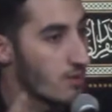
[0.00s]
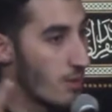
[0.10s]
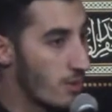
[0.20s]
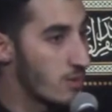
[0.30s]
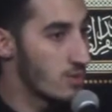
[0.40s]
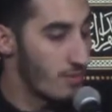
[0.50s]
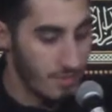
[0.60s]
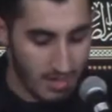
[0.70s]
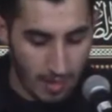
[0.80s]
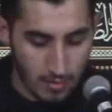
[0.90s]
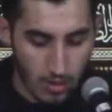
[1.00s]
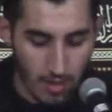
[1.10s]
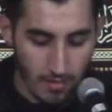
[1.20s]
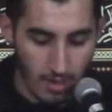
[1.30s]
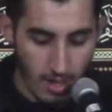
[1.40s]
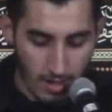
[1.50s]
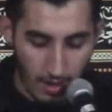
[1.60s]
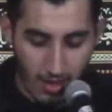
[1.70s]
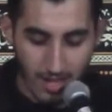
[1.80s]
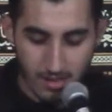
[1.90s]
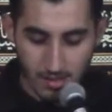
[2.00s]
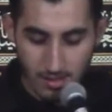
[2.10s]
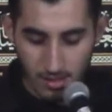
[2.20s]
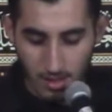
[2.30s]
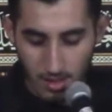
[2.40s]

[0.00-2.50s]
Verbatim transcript: was from the same tribe. They were cousins.